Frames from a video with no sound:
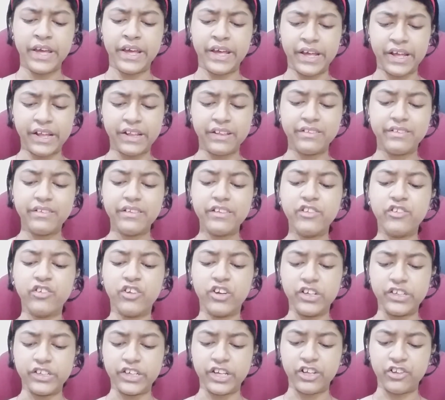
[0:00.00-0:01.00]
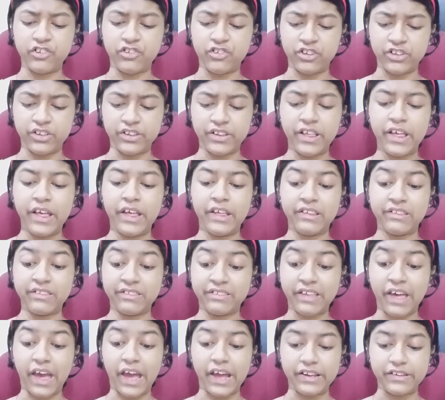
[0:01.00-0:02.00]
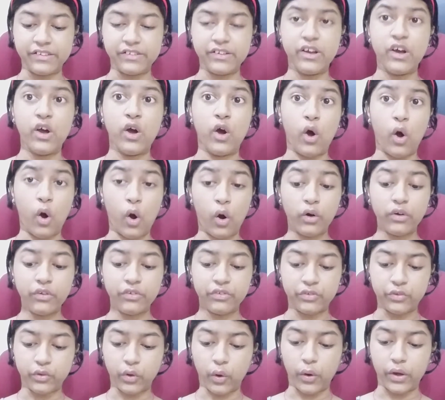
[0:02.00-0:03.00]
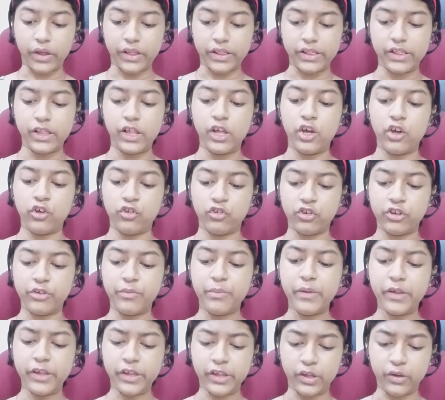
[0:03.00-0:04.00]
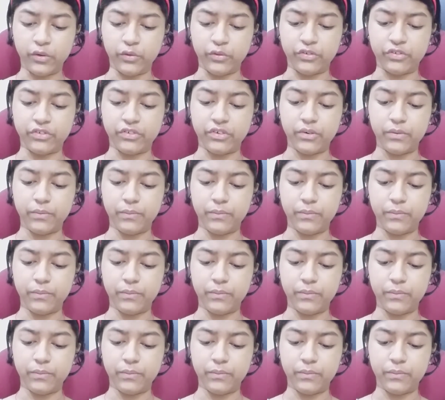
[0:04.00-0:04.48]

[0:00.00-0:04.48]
In such condition, sand or soil should be used.